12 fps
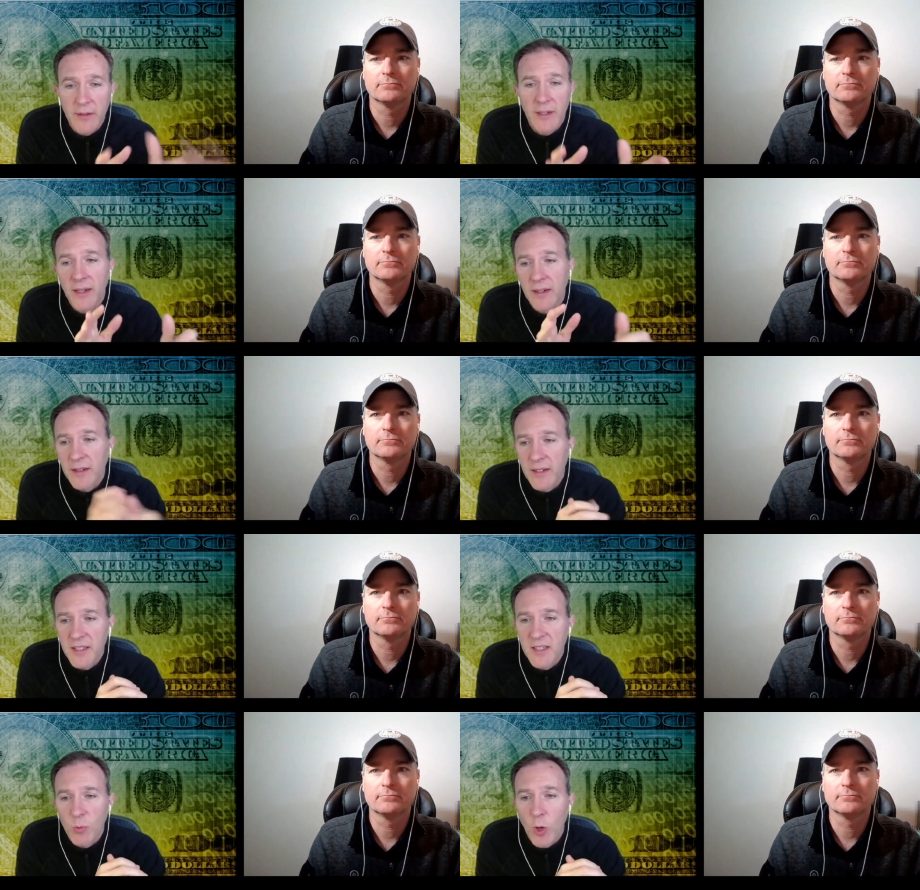Speaker 1: and
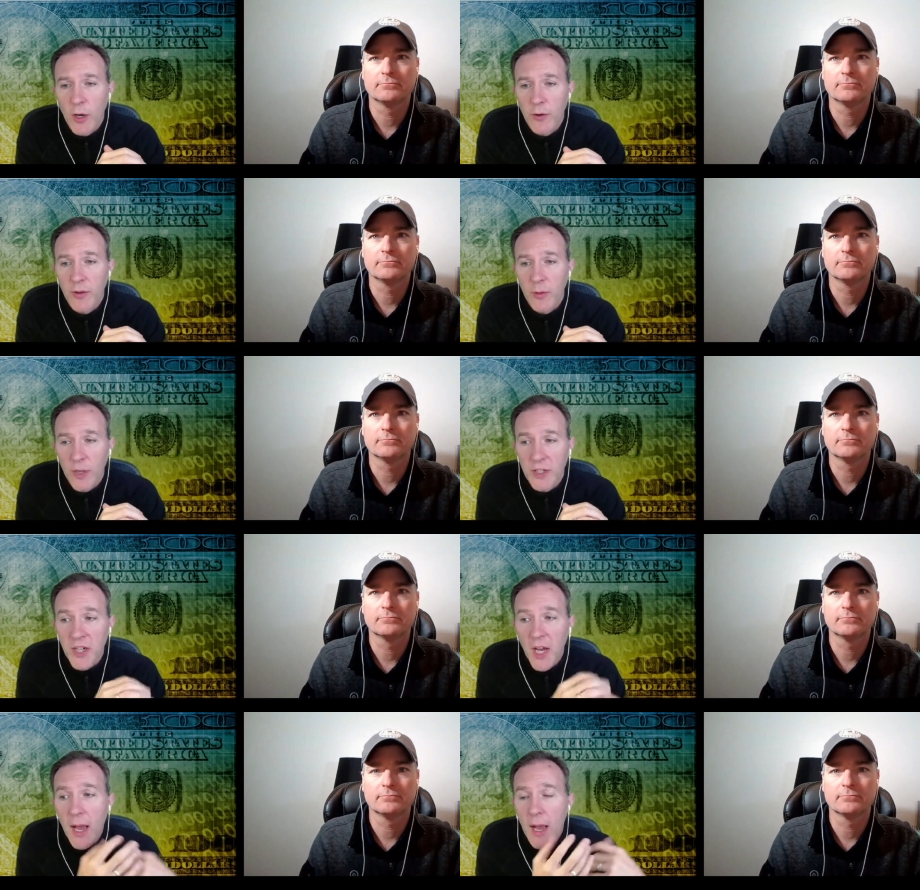it's water under the
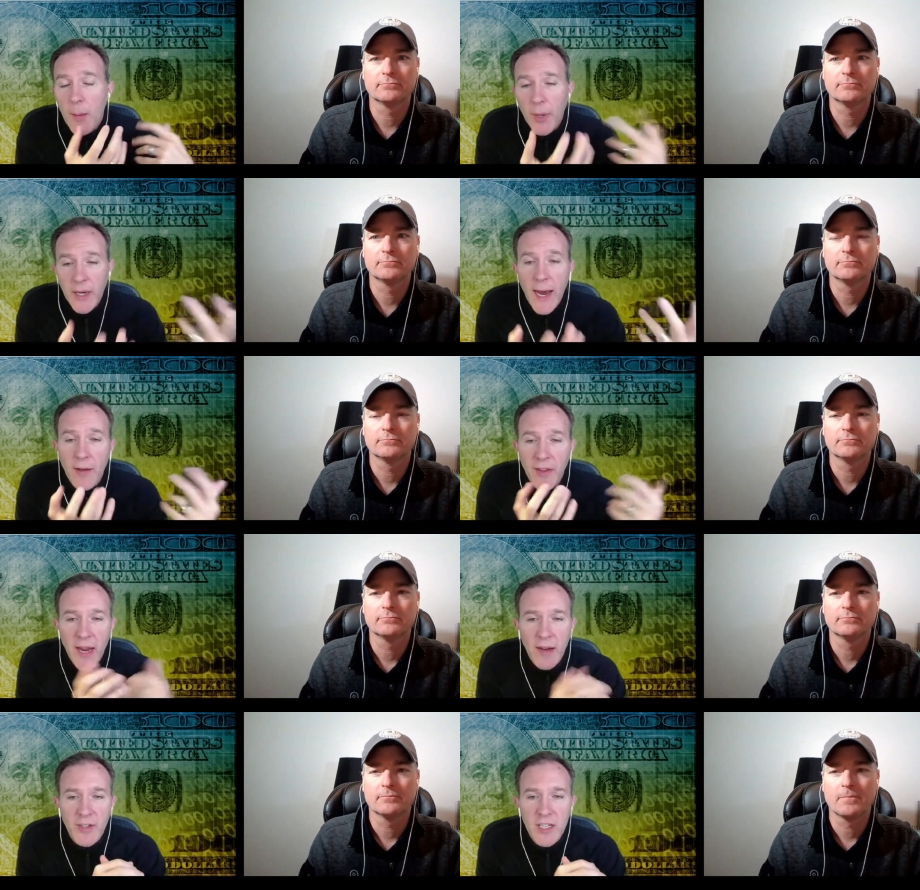bridge. But now
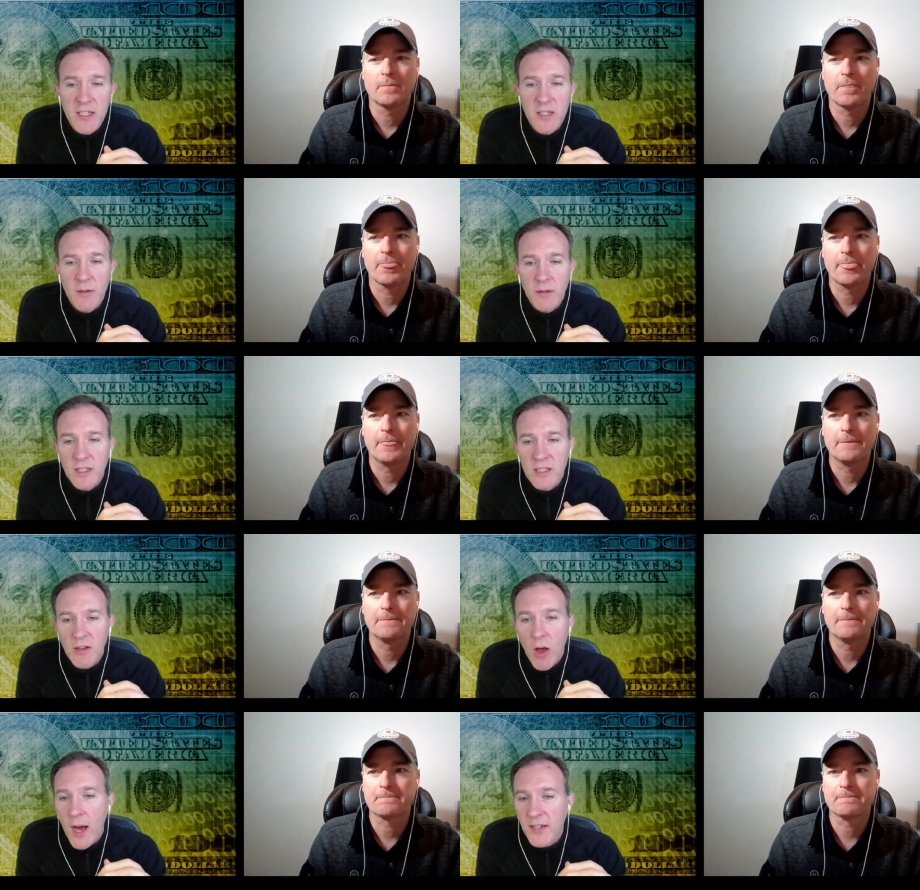they have these
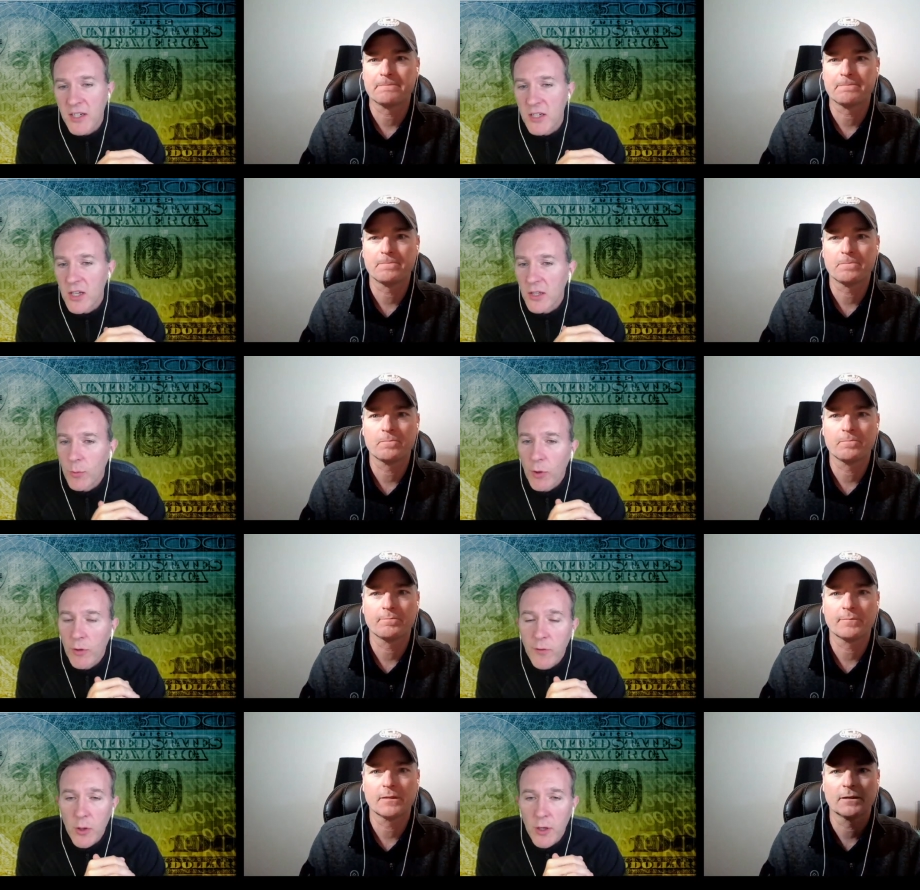these losses on their
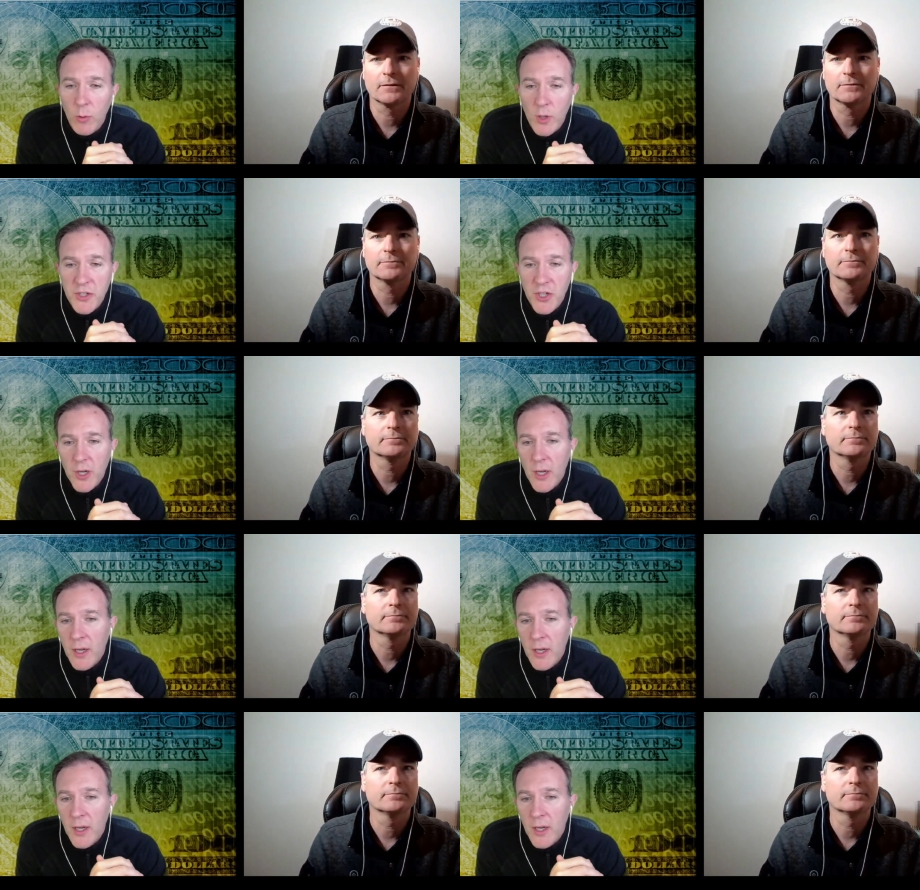portfolio, which